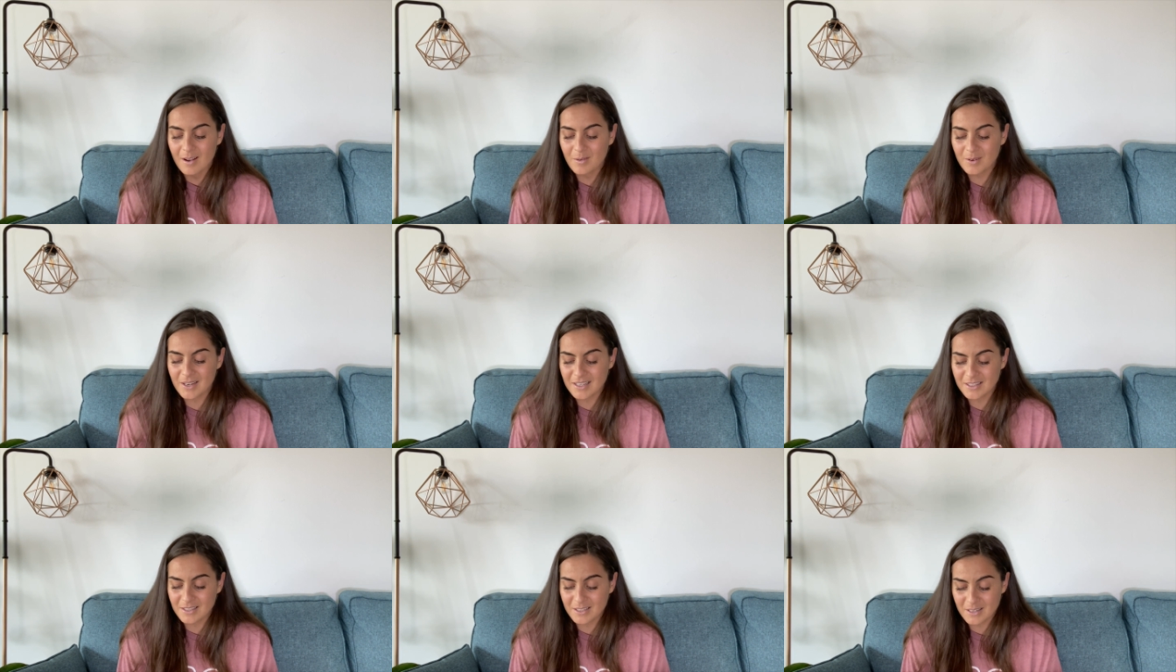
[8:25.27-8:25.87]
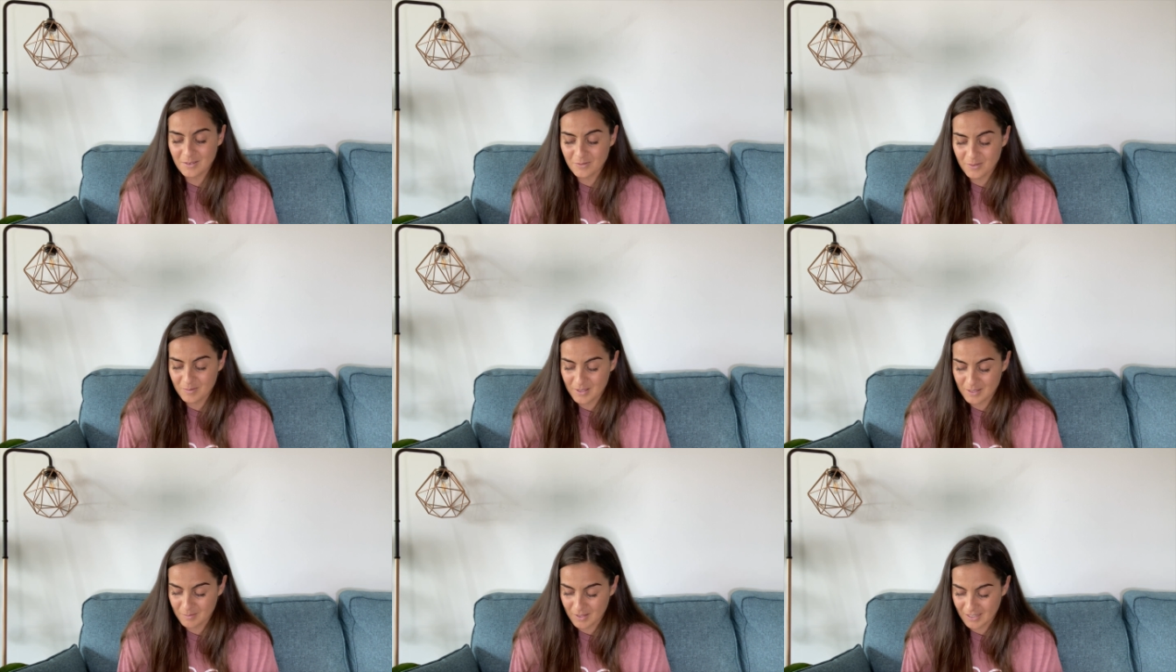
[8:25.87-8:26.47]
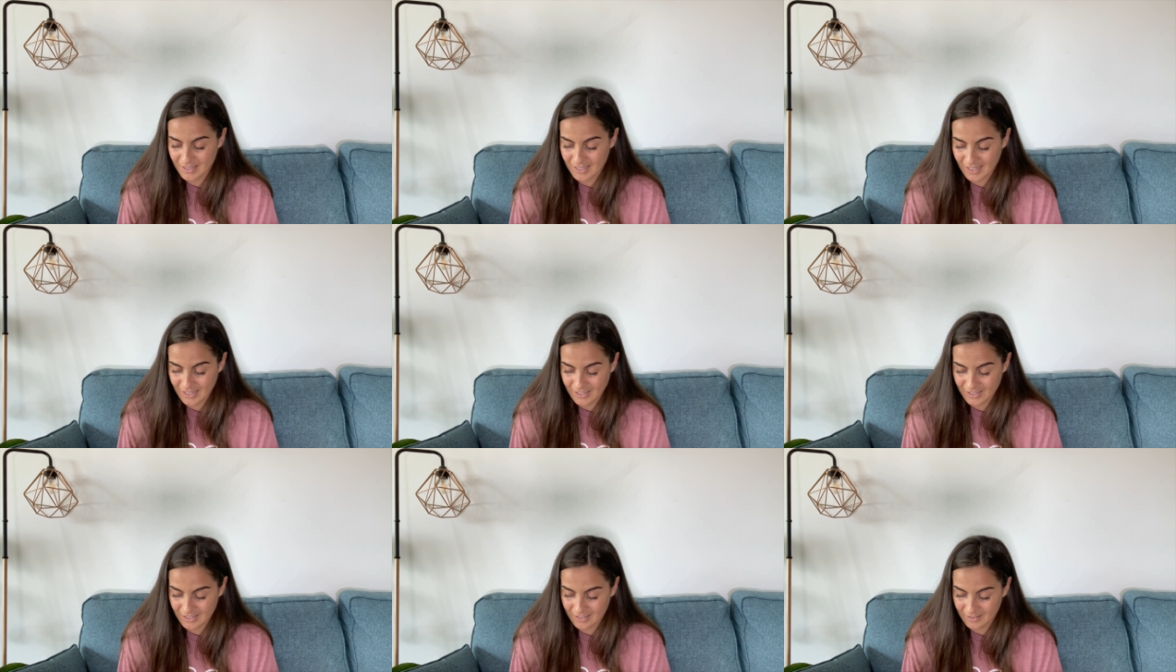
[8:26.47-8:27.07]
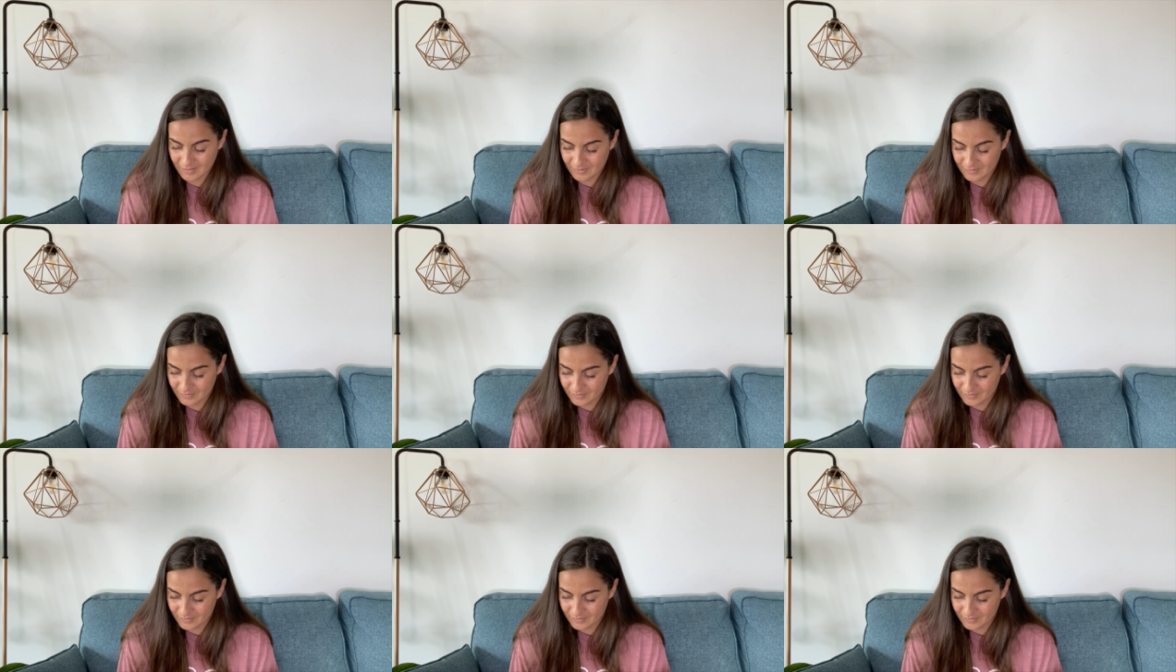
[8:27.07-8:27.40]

When I stood up from this meditation,